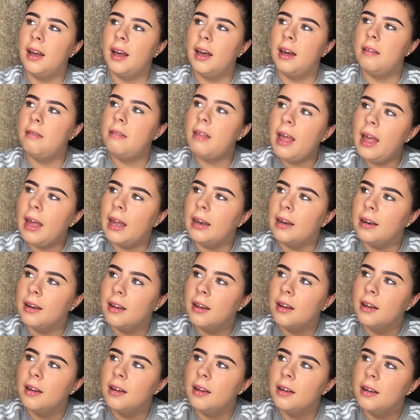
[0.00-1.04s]
And then
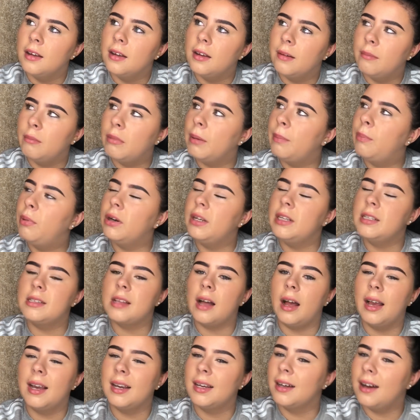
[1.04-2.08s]
my body's
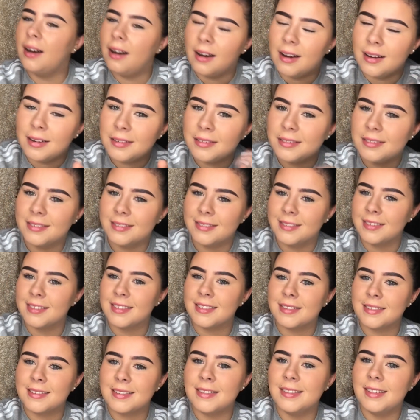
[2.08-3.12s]
like,
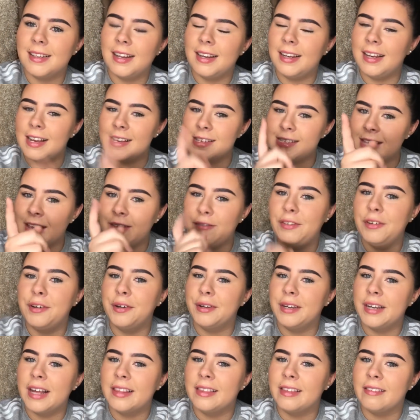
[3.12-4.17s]
let's give you
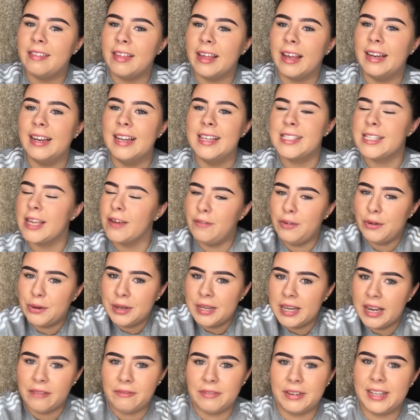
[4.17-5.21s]
another thing. Let's give you
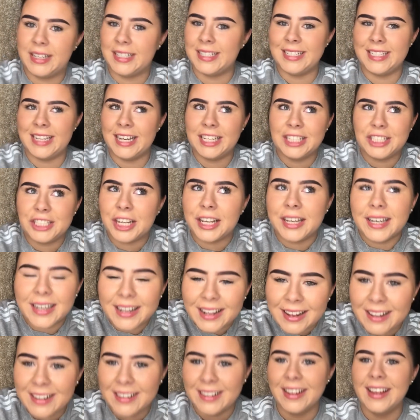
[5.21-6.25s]
another condition.
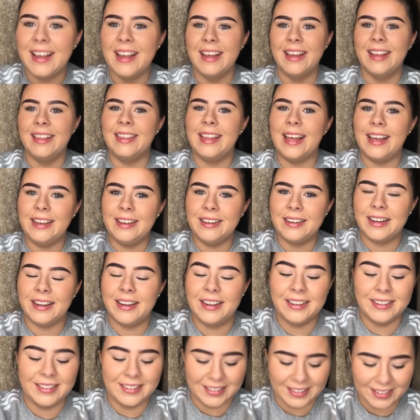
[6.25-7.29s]
There you
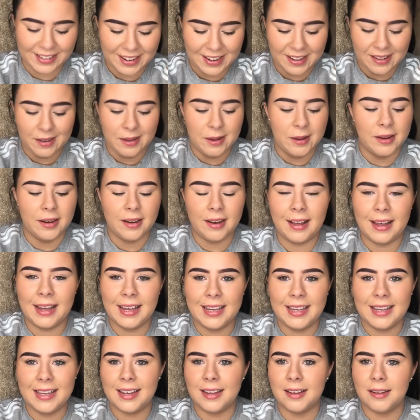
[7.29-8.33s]
go.
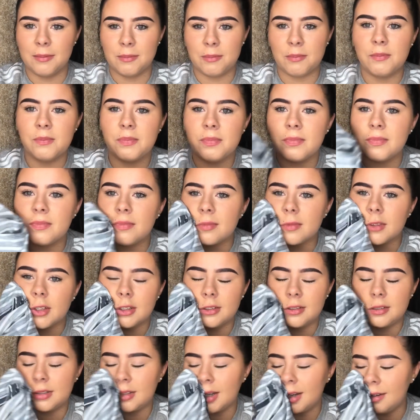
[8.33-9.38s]
Like,
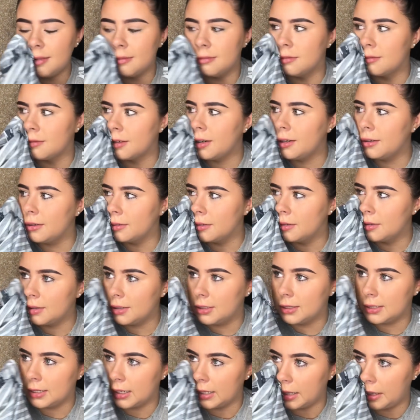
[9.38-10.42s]
so rude,
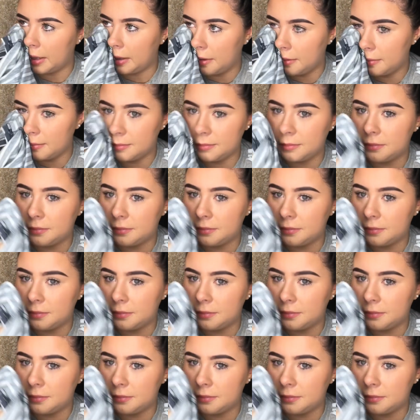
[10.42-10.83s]
honestly.